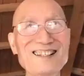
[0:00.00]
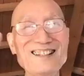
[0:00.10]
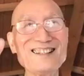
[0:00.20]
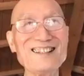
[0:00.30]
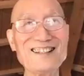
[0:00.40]

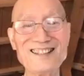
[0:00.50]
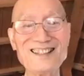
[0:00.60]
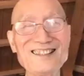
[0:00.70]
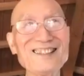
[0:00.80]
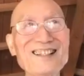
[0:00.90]

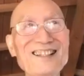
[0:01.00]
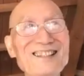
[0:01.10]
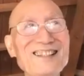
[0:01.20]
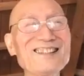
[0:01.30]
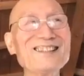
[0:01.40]

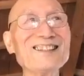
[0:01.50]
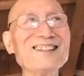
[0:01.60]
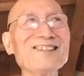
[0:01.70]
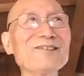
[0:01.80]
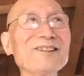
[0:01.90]
this
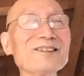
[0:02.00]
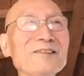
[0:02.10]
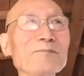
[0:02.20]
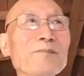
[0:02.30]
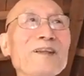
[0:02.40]

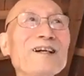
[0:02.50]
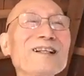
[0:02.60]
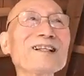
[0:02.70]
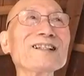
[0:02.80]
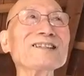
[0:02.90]
situation,
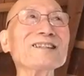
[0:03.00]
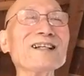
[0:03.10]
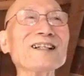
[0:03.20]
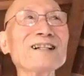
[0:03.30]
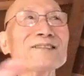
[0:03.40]
this
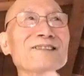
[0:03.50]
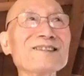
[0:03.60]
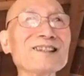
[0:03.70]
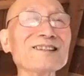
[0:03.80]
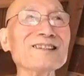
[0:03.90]

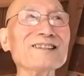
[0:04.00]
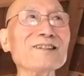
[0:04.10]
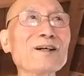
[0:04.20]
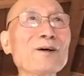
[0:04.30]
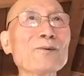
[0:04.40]
circumstance,
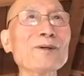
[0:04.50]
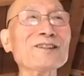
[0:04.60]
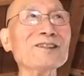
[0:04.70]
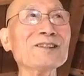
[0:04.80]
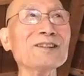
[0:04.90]
what
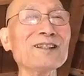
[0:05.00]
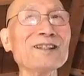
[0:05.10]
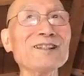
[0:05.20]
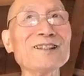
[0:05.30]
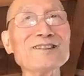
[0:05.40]

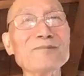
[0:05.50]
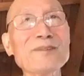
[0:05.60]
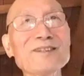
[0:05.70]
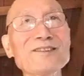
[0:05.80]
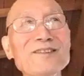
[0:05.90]
he just
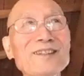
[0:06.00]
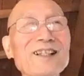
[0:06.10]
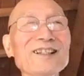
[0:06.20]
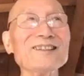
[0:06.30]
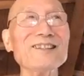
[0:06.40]
mentioned is
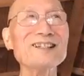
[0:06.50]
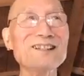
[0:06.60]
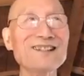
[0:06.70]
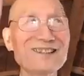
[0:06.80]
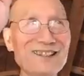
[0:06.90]

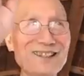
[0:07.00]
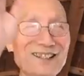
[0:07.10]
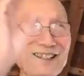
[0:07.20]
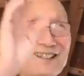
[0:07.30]
exactly